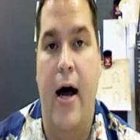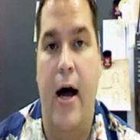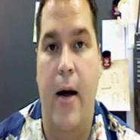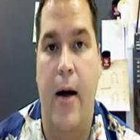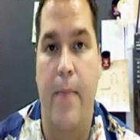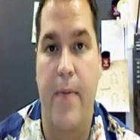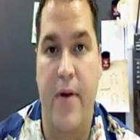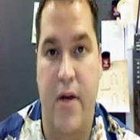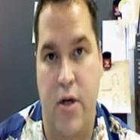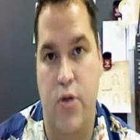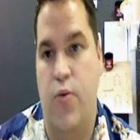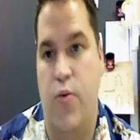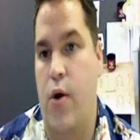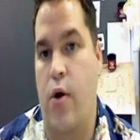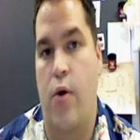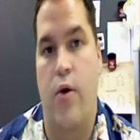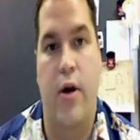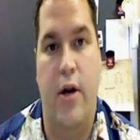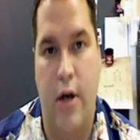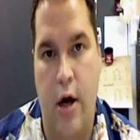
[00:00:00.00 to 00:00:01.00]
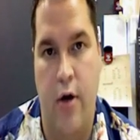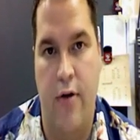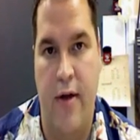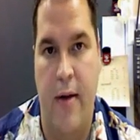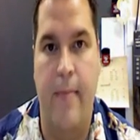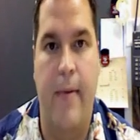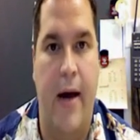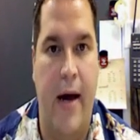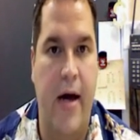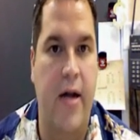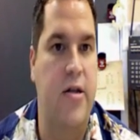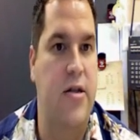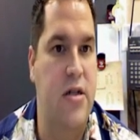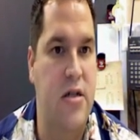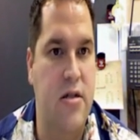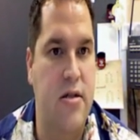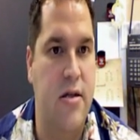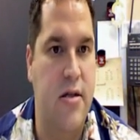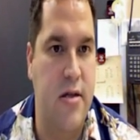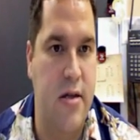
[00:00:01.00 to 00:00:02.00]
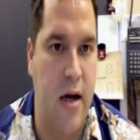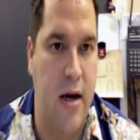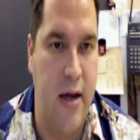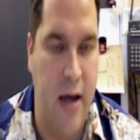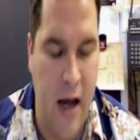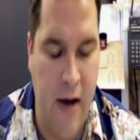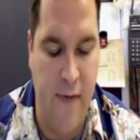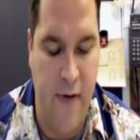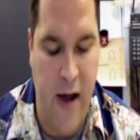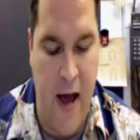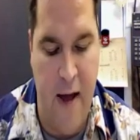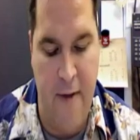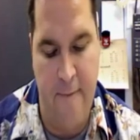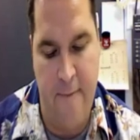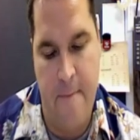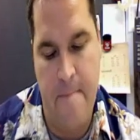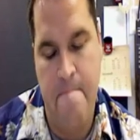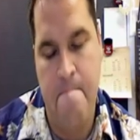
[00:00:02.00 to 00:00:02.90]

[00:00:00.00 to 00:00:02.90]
because we already know that biology is the study of life.